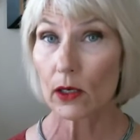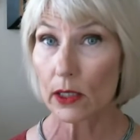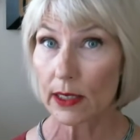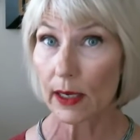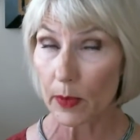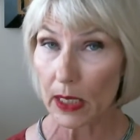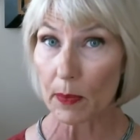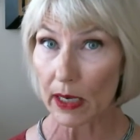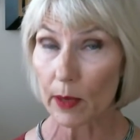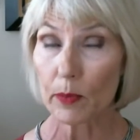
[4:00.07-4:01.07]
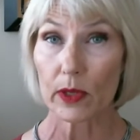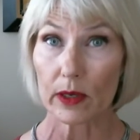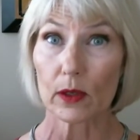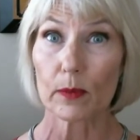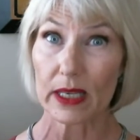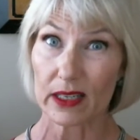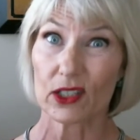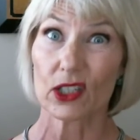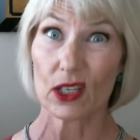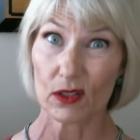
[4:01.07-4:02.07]
a hard time keeping up with her
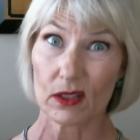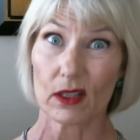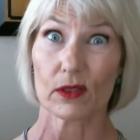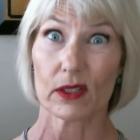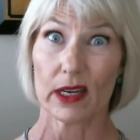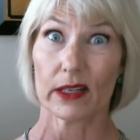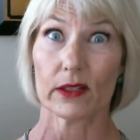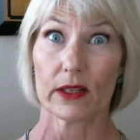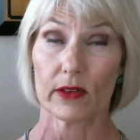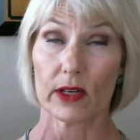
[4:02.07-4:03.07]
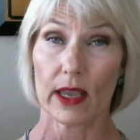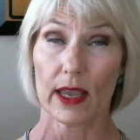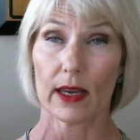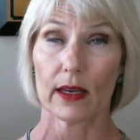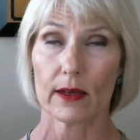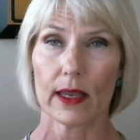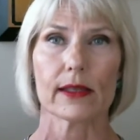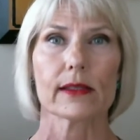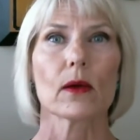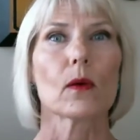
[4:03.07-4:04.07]
because she used those stairs every day. Okay,
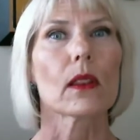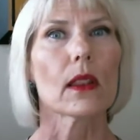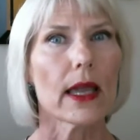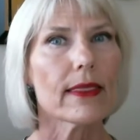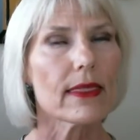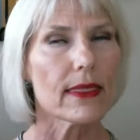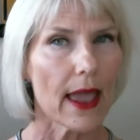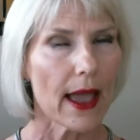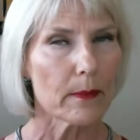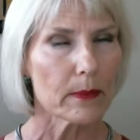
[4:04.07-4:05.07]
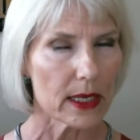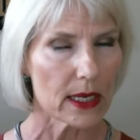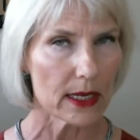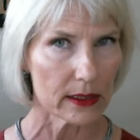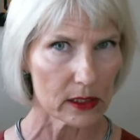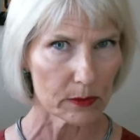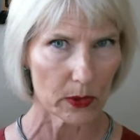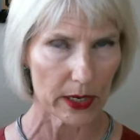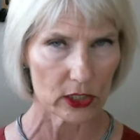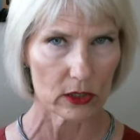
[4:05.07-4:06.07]
so let that be
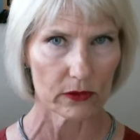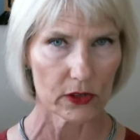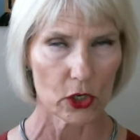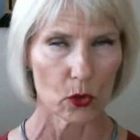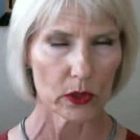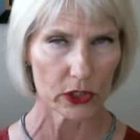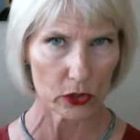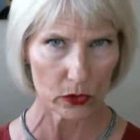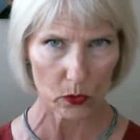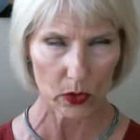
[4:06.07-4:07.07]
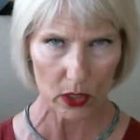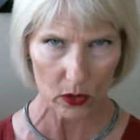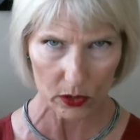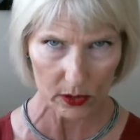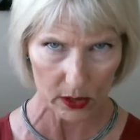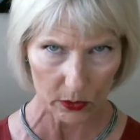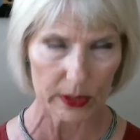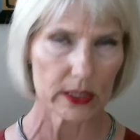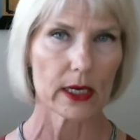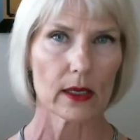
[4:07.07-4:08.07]
inspiration for you. What are you using your
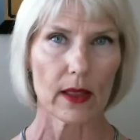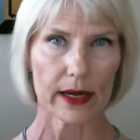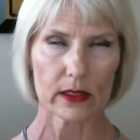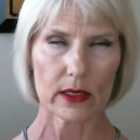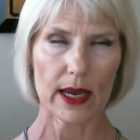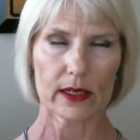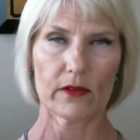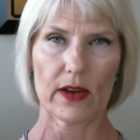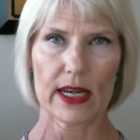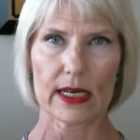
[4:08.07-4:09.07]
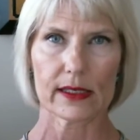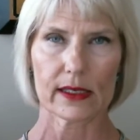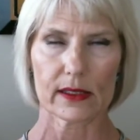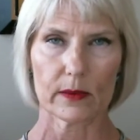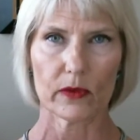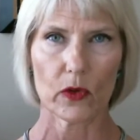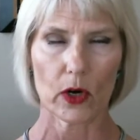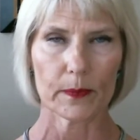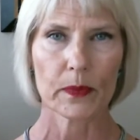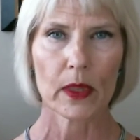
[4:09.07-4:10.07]
reticular activating system for?